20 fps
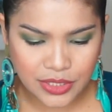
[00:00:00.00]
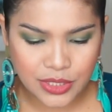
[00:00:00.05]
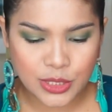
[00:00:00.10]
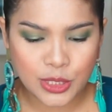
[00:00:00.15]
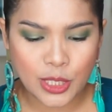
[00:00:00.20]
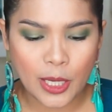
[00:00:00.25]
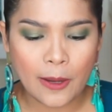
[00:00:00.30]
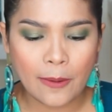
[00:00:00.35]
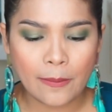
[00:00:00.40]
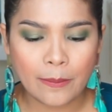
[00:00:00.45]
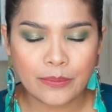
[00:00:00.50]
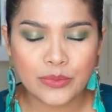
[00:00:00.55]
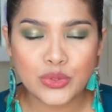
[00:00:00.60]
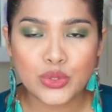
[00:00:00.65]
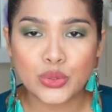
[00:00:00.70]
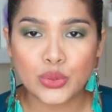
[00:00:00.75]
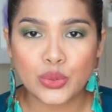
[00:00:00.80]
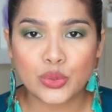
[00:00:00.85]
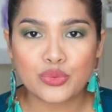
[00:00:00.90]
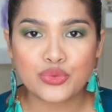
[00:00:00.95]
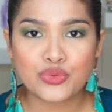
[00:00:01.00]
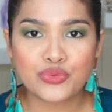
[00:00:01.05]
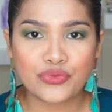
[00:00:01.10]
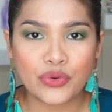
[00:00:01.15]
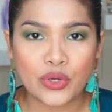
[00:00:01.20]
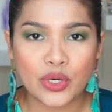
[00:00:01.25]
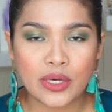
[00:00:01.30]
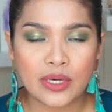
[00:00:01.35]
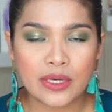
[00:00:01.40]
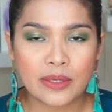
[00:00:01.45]
some tools
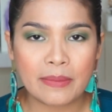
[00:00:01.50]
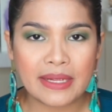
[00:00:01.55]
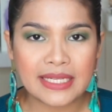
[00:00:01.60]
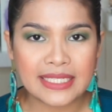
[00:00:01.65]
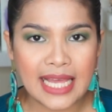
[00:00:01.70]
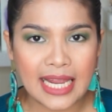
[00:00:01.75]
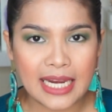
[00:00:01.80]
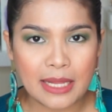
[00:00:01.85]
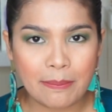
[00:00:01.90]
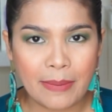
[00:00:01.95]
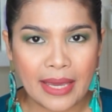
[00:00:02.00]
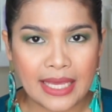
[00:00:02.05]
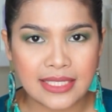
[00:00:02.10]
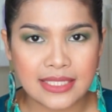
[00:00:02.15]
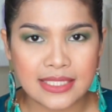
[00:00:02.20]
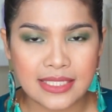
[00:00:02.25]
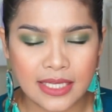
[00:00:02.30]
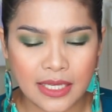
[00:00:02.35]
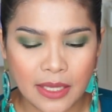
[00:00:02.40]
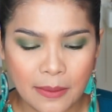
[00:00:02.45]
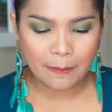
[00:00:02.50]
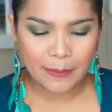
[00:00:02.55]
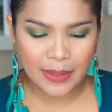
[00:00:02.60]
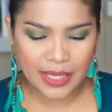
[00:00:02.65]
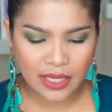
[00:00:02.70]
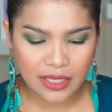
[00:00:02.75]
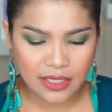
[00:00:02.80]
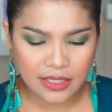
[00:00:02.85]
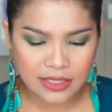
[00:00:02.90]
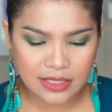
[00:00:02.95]
for mandala painting
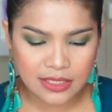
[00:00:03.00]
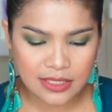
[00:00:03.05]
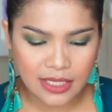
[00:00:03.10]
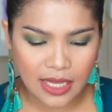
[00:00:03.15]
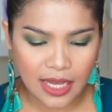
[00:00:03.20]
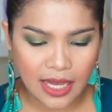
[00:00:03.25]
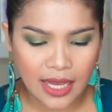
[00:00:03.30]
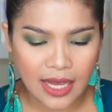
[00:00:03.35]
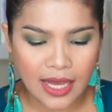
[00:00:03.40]
because